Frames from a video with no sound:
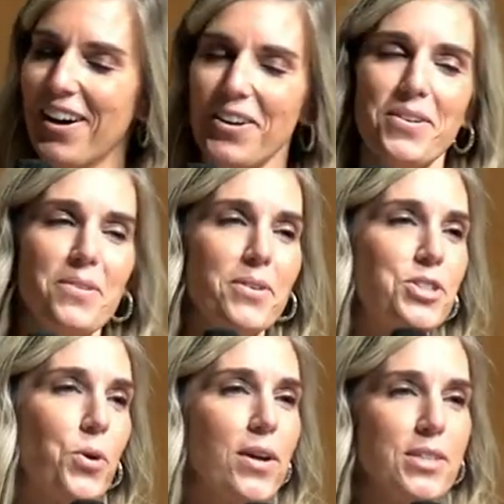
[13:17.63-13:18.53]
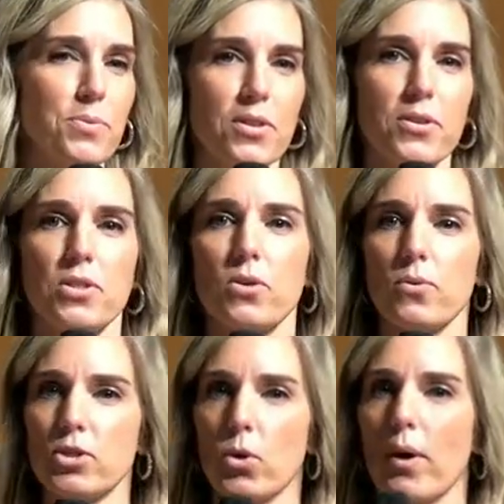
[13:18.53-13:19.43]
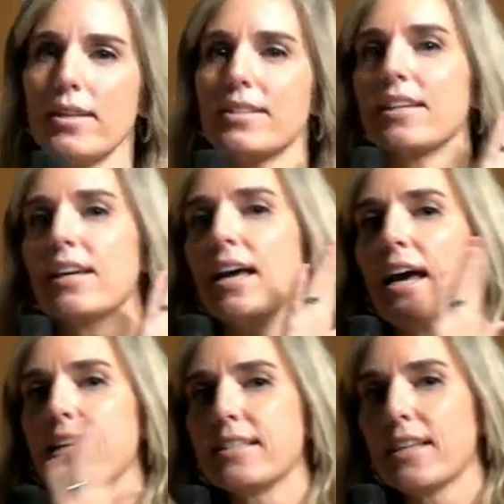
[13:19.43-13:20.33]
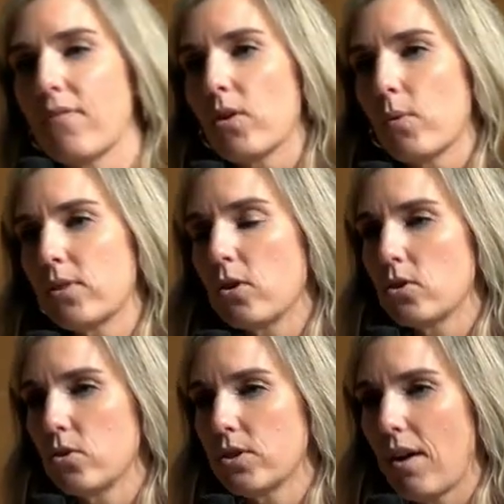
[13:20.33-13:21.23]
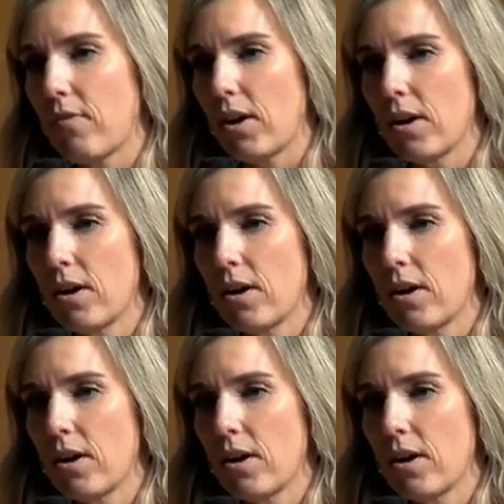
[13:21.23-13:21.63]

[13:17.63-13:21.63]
do we rejoice with those who rejoice and suffer with those who suffer?